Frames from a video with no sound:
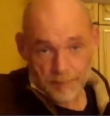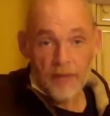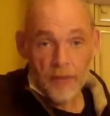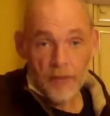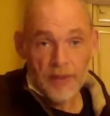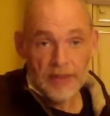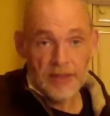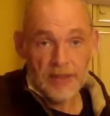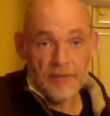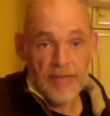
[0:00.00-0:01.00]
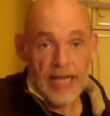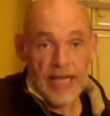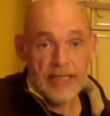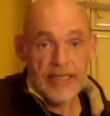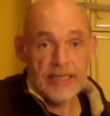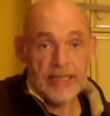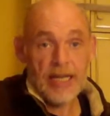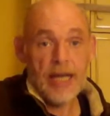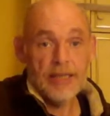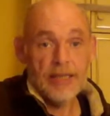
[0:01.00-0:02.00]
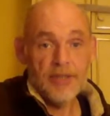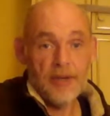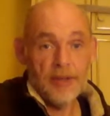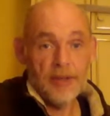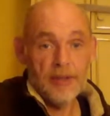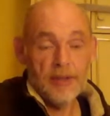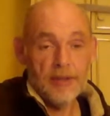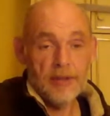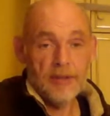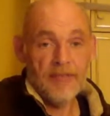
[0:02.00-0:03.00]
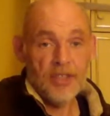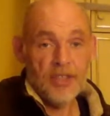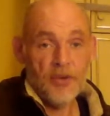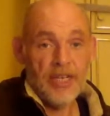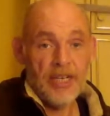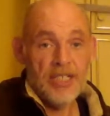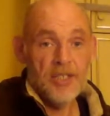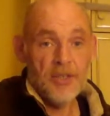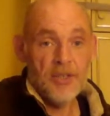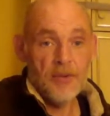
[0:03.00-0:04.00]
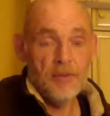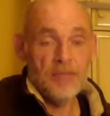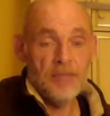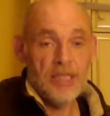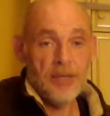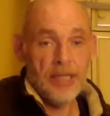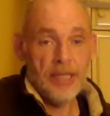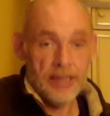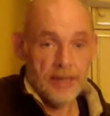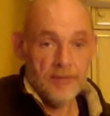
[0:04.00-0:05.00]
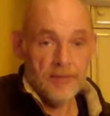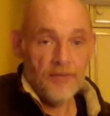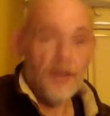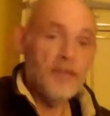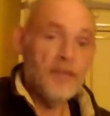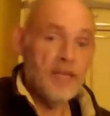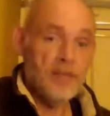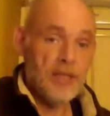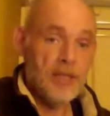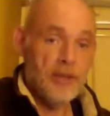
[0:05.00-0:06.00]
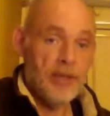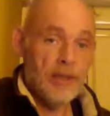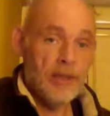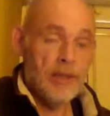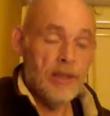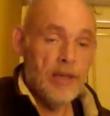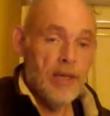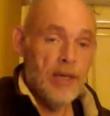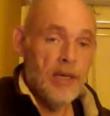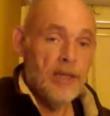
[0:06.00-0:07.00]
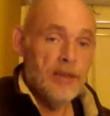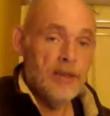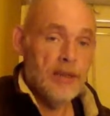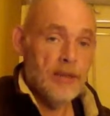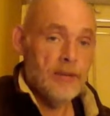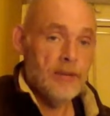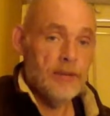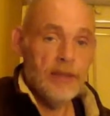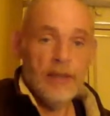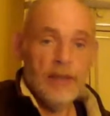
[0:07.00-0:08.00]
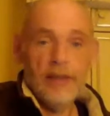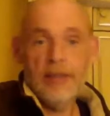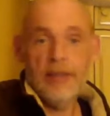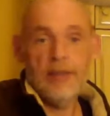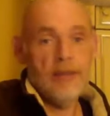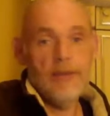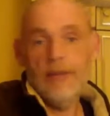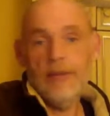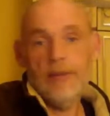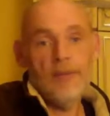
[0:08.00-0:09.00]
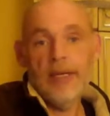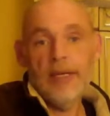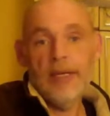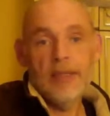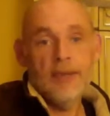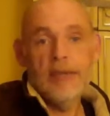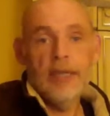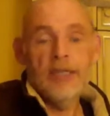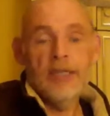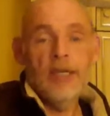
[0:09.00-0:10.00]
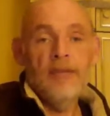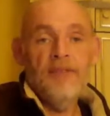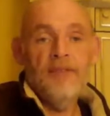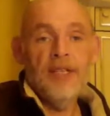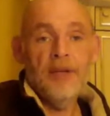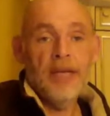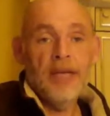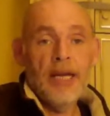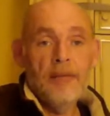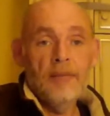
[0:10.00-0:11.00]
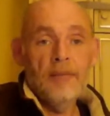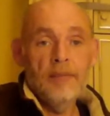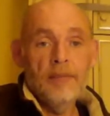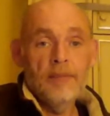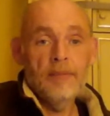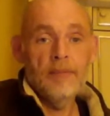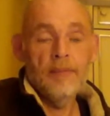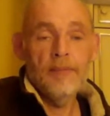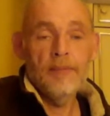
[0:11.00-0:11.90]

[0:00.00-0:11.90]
view this reality as a construct, venture into materialism from the immaterial. So yeah, it's all like a giant video game,